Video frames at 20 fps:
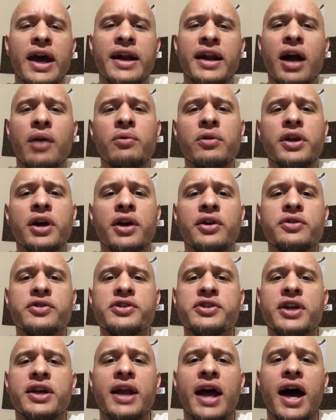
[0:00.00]
and not really
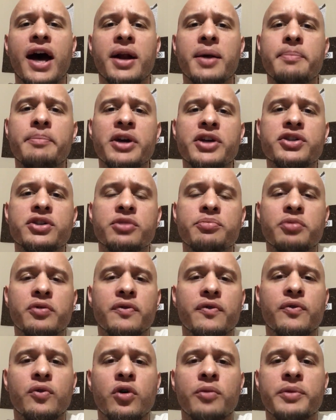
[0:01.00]
understand how to measure
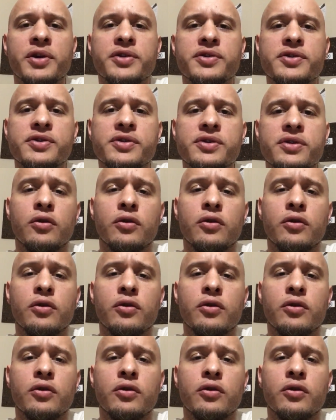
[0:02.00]
performance